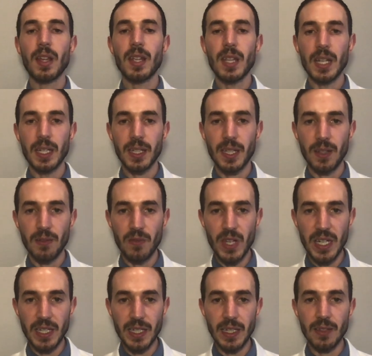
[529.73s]

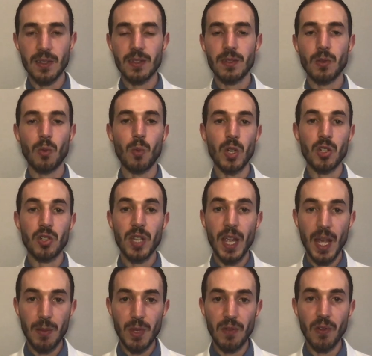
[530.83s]
inconvenience, which
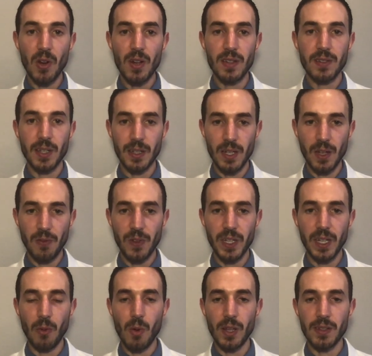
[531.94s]
can be very significant
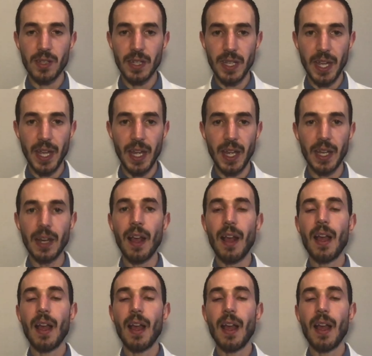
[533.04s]
once again